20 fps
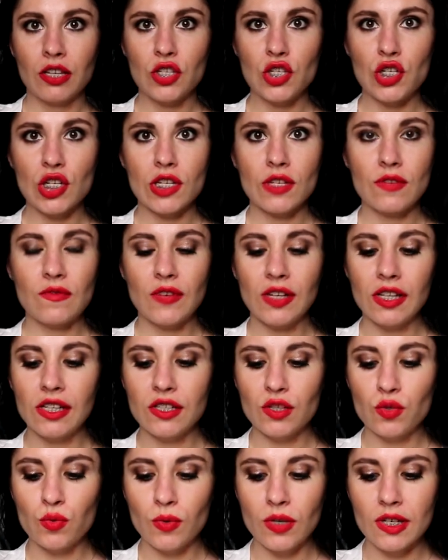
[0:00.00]
Just fill
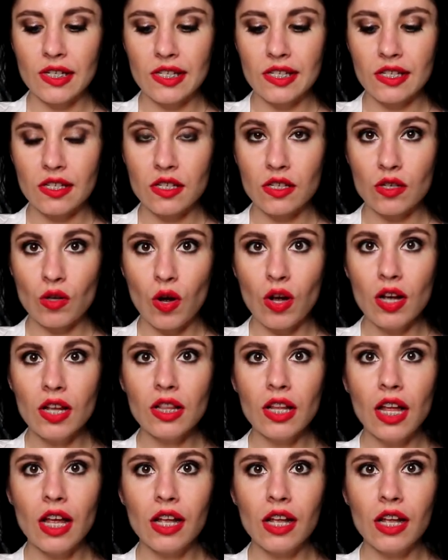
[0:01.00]
it with soil